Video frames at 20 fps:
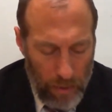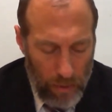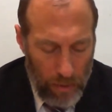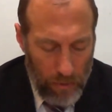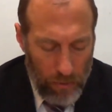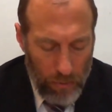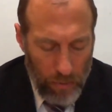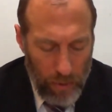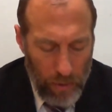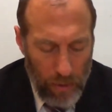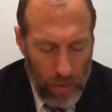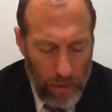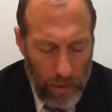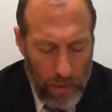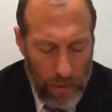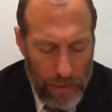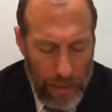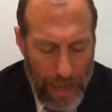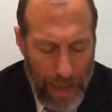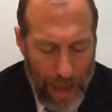So really,
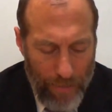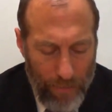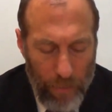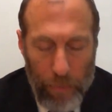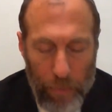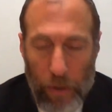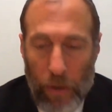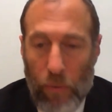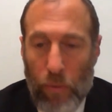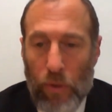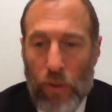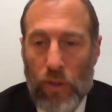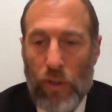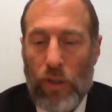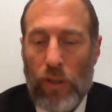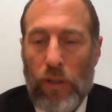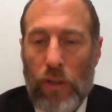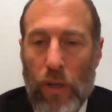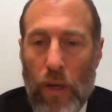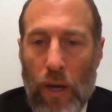it's half a brick, which
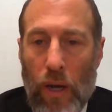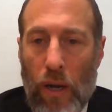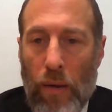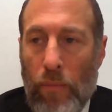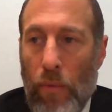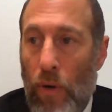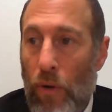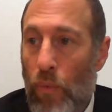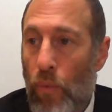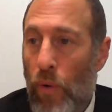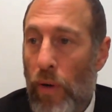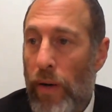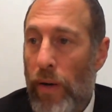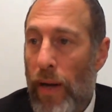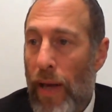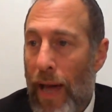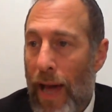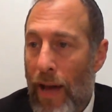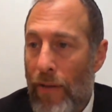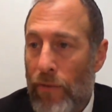is
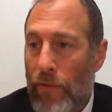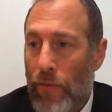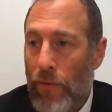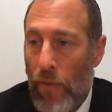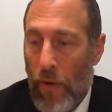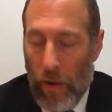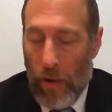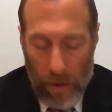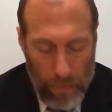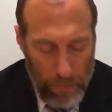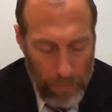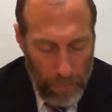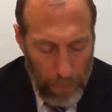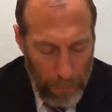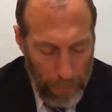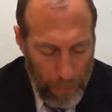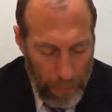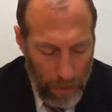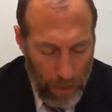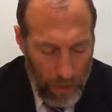1.5 tefachim.
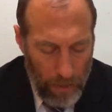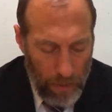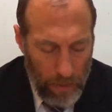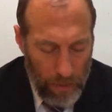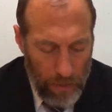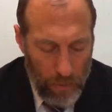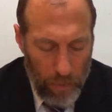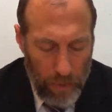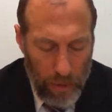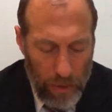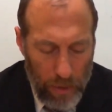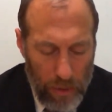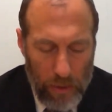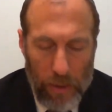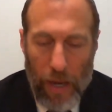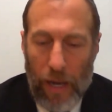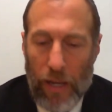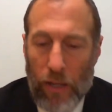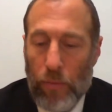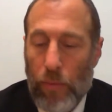So each
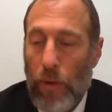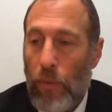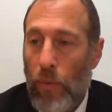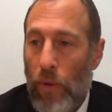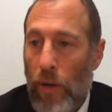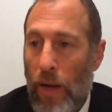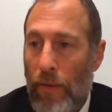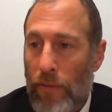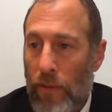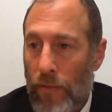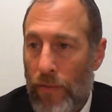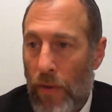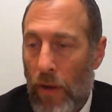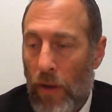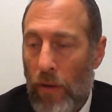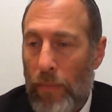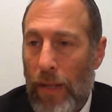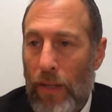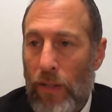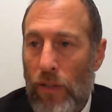side is bringing 1.5
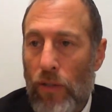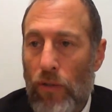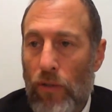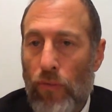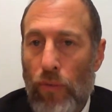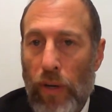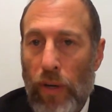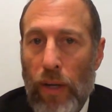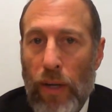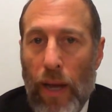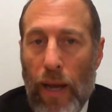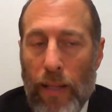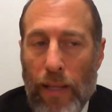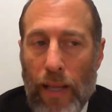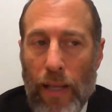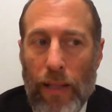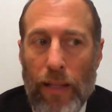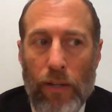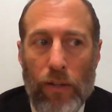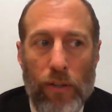tefachim. That's 3, and
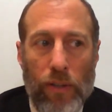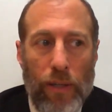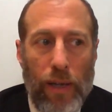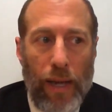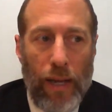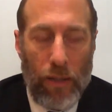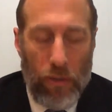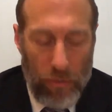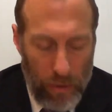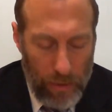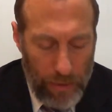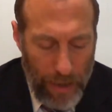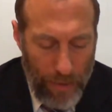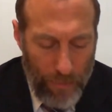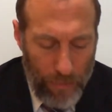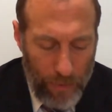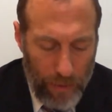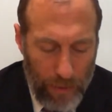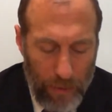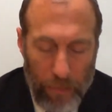then there's an extra
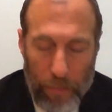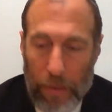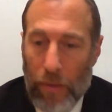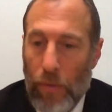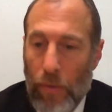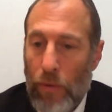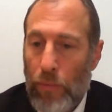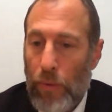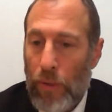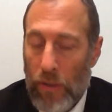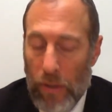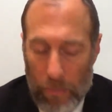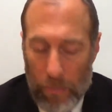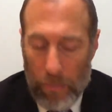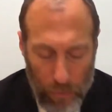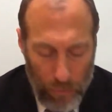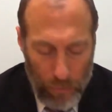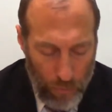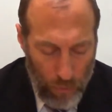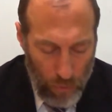tefach in the middle, where it brings it up
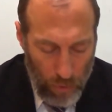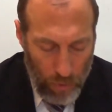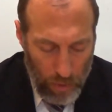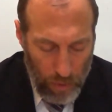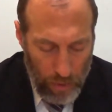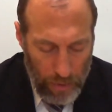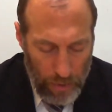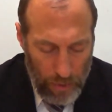to 4.